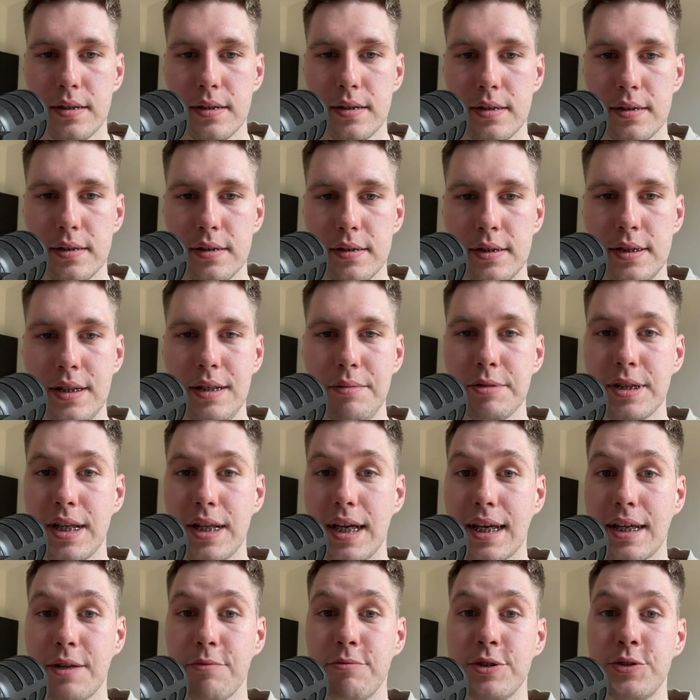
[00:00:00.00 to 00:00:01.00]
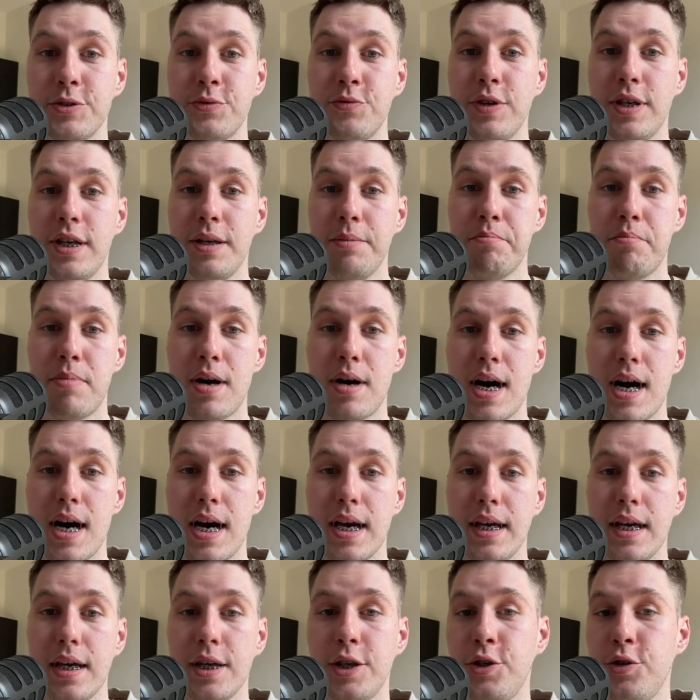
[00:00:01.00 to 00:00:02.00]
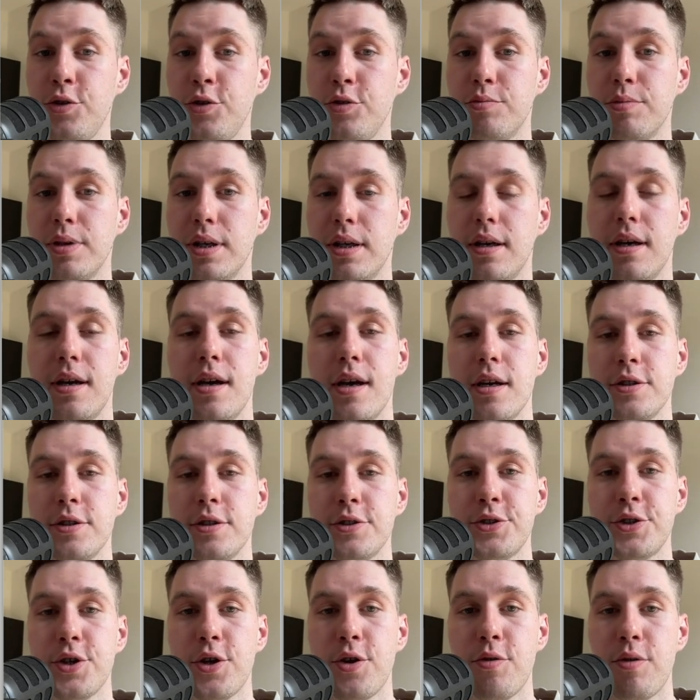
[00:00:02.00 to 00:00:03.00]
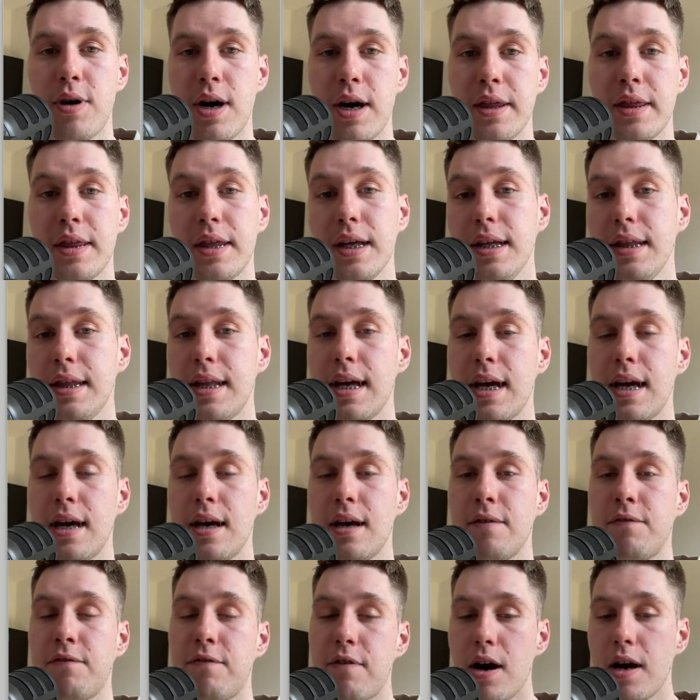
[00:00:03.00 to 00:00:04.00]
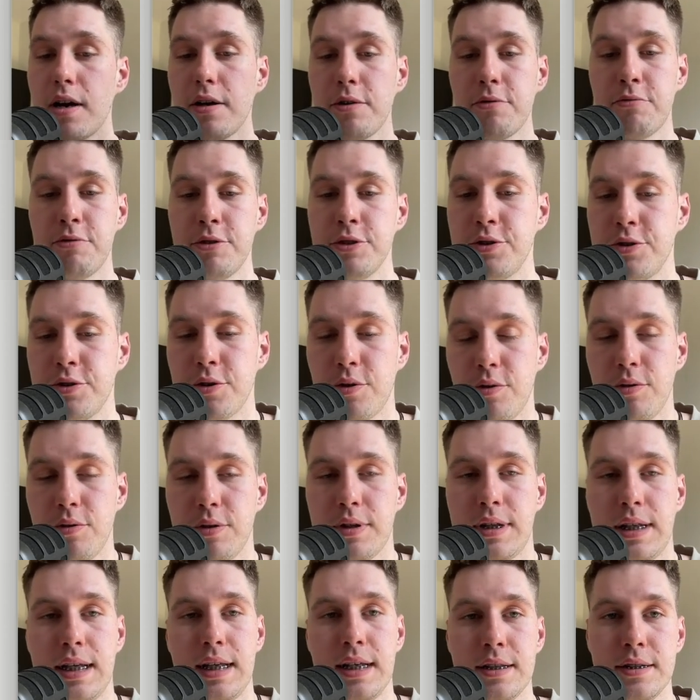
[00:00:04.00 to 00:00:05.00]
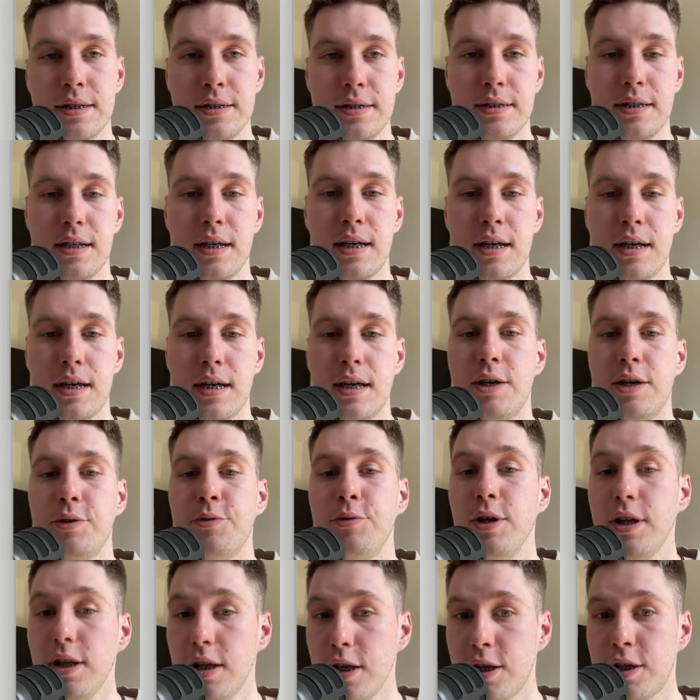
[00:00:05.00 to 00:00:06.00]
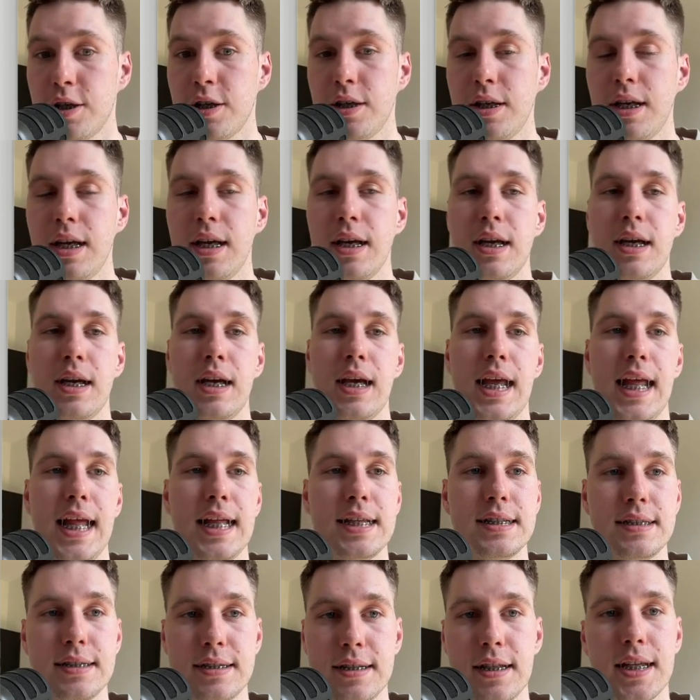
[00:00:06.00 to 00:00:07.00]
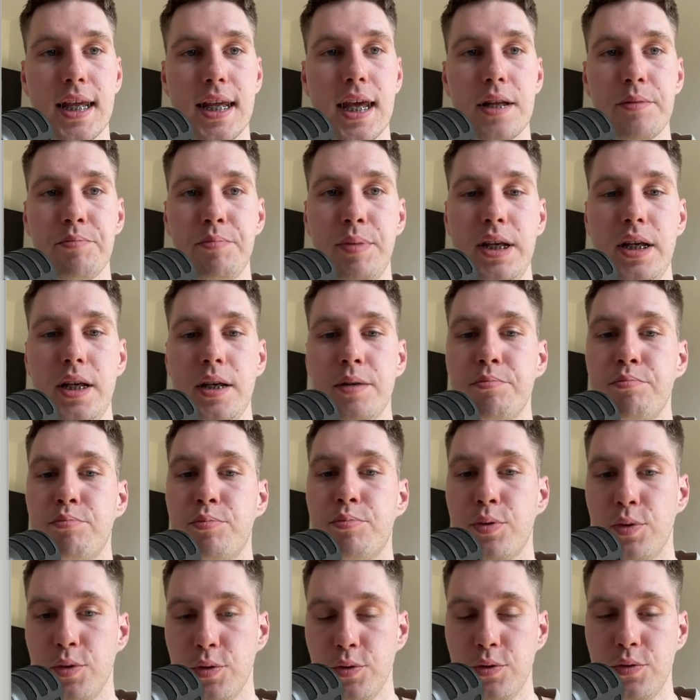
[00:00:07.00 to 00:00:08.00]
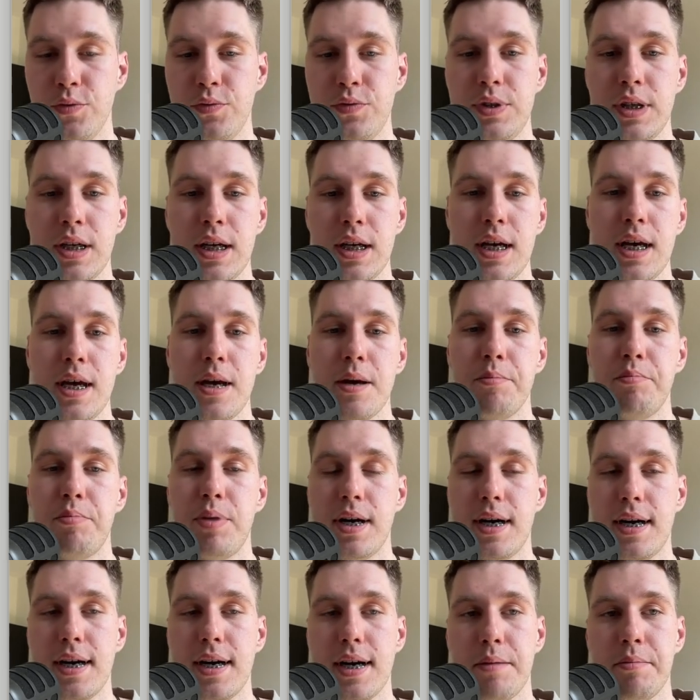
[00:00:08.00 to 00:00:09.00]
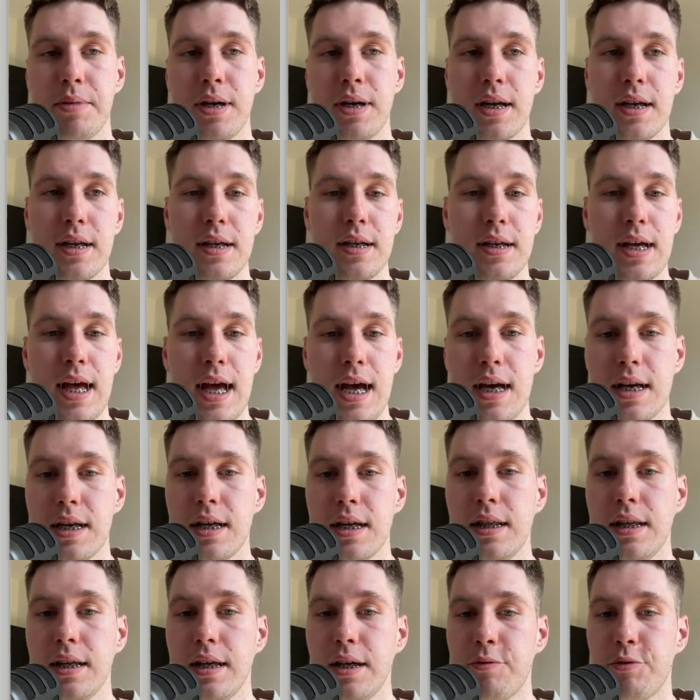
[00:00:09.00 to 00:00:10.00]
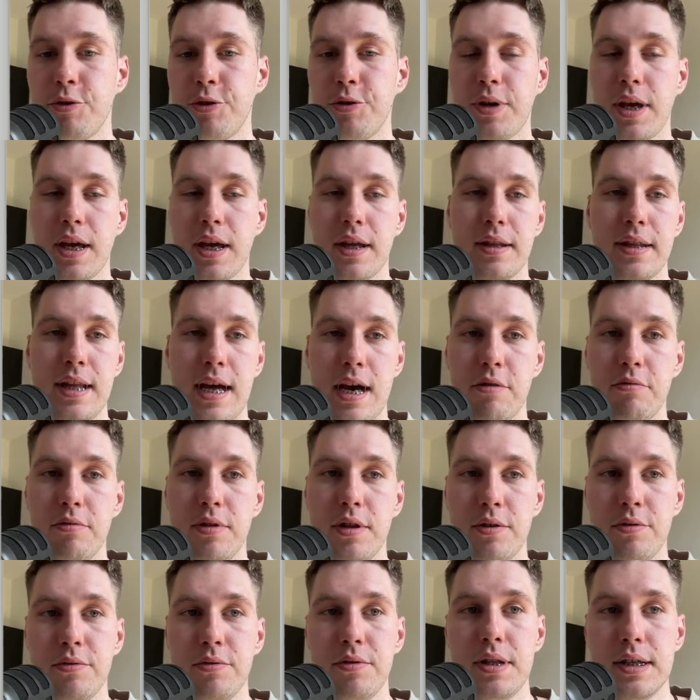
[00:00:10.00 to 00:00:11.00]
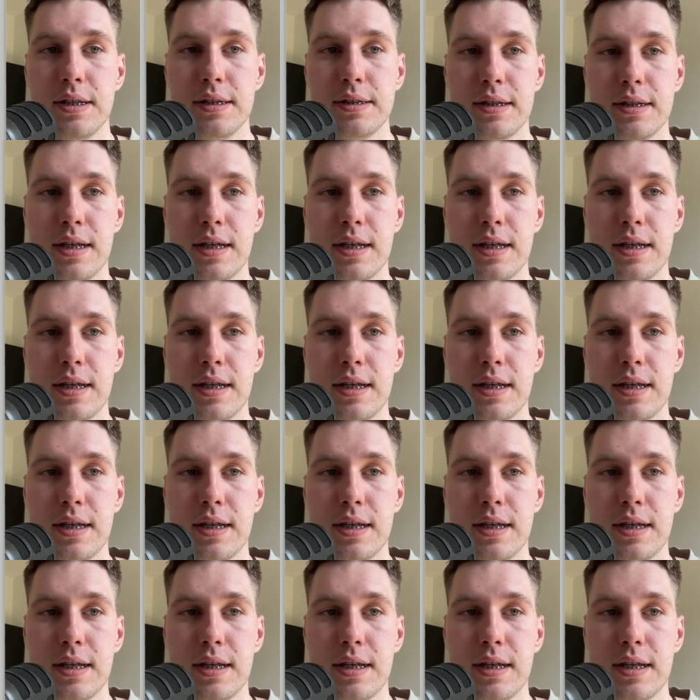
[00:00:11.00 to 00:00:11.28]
seems like it was written by a human. So I think the final result is really good. It still can be improved, but I'm gonna add a link where you can download this. It